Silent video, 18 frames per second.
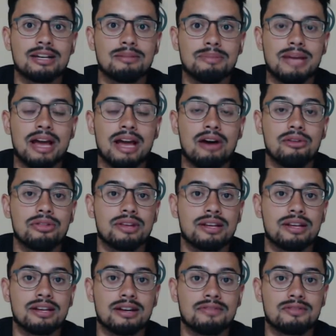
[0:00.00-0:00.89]
be healthy
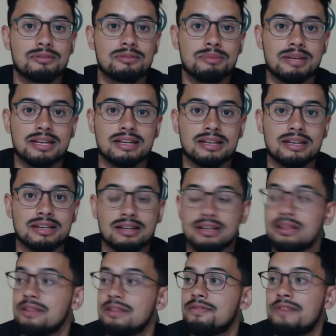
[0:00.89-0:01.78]
enough to be in
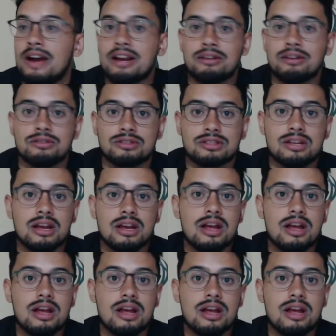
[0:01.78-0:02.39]
the finals?